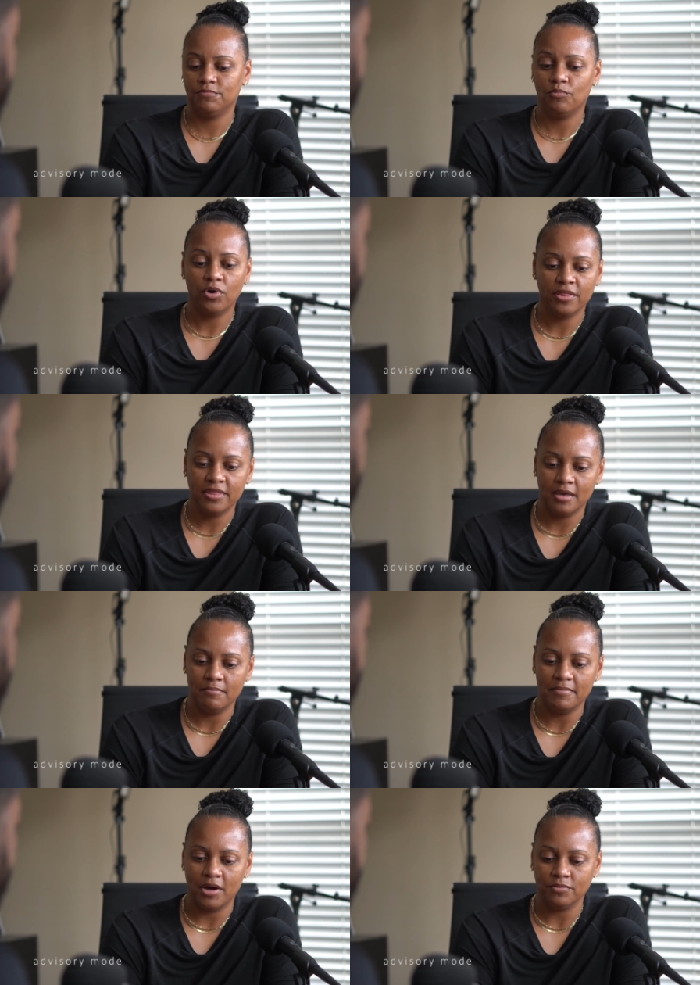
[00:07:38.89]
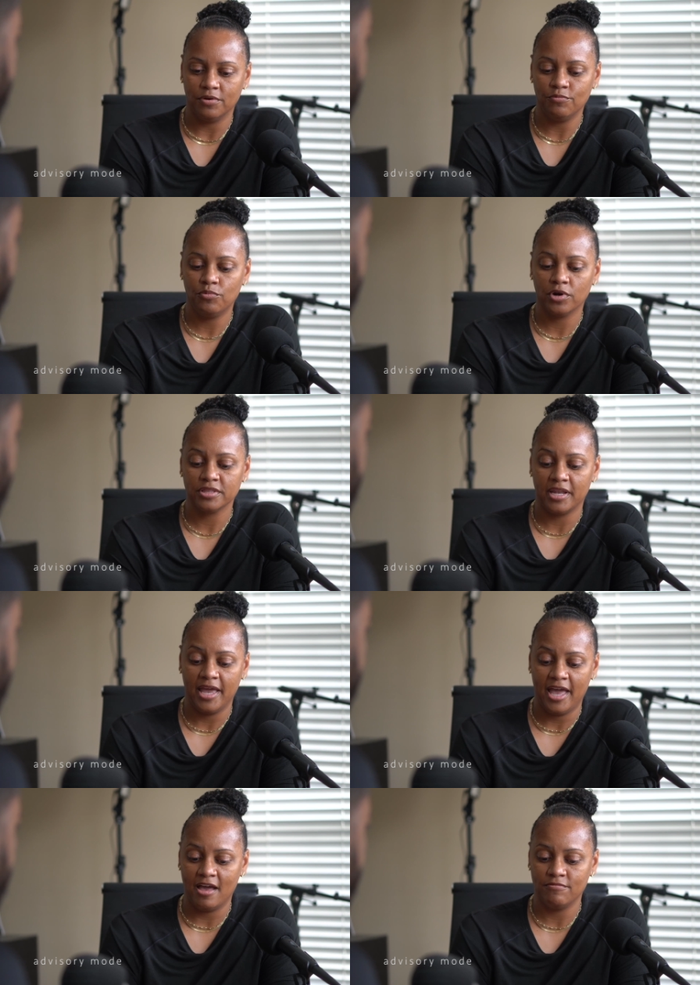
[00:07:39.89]
one, the amount of work that I
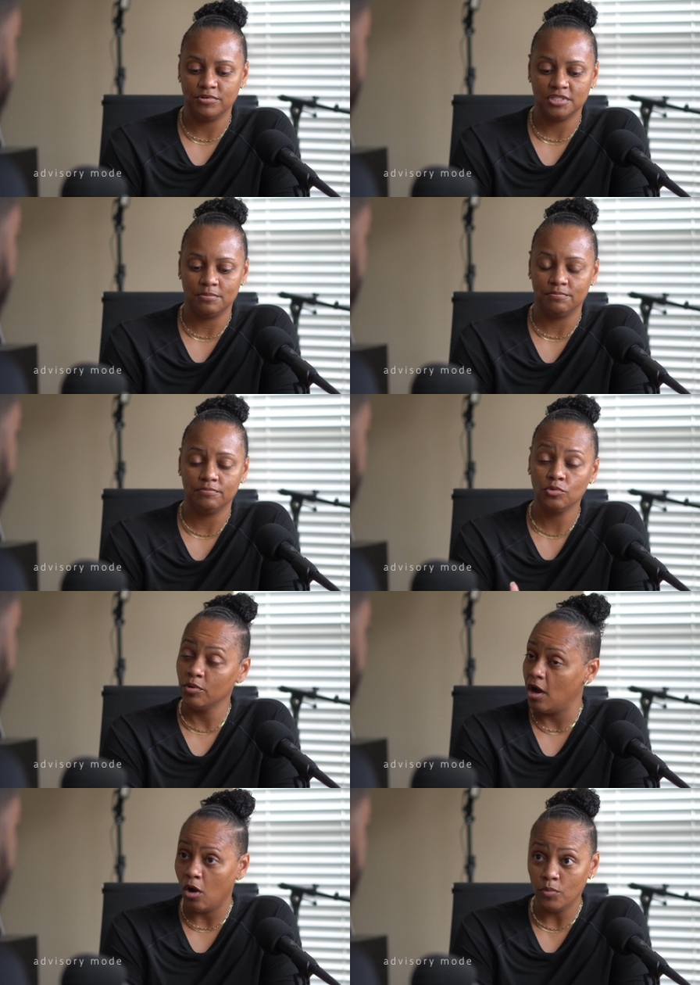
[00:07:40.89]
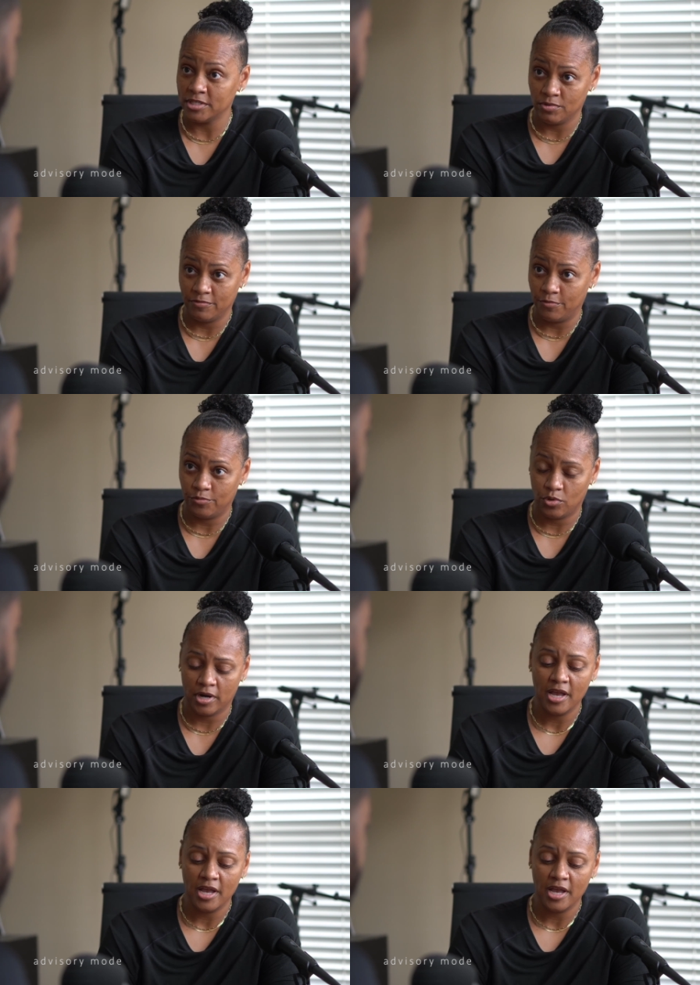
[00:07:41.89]
have, which I'm always grateful for,